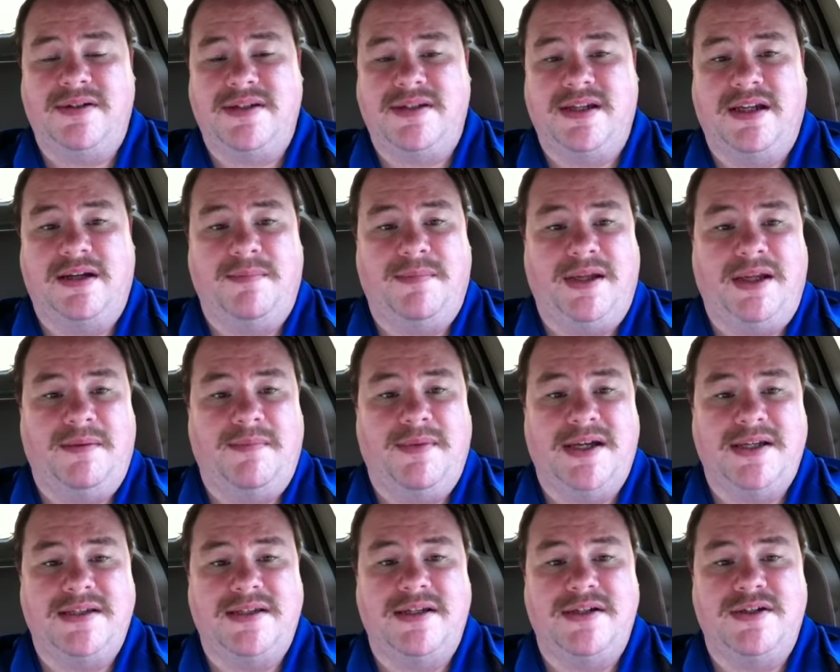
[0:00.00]
send me a
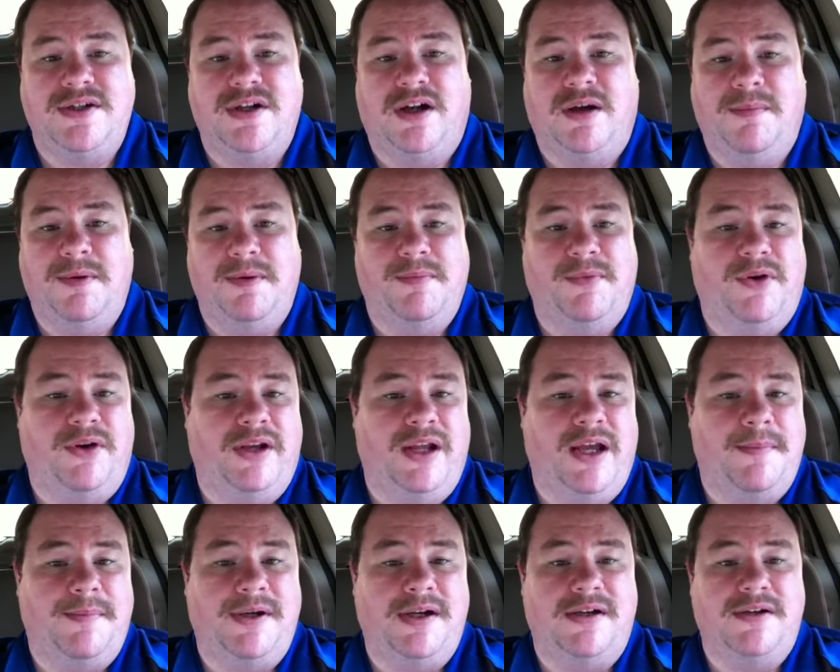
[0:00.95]
message and I'll be more than
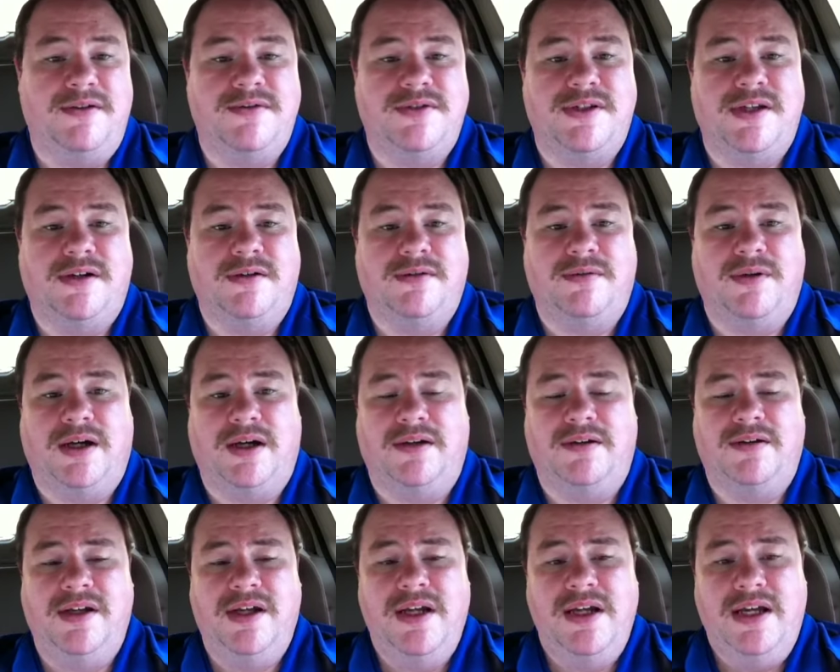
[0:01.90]
happy to do
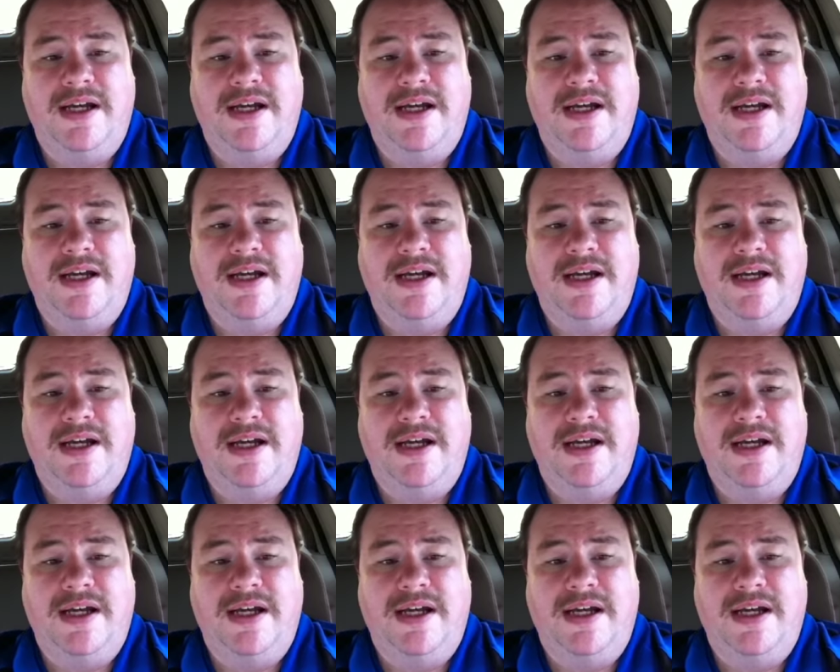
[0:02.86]
so.